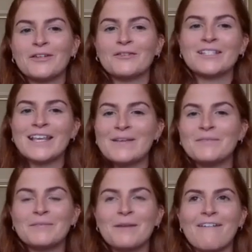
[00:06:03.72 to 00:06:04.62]
for team
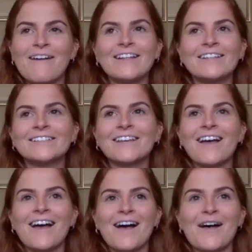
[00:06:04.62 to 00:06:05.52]
spirit,
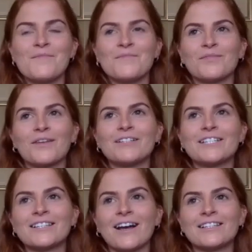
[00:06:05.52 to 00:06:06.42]
which
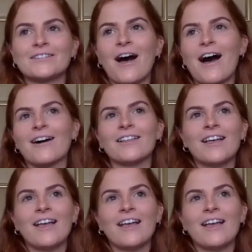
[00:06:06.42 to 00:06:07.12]
is nice as well.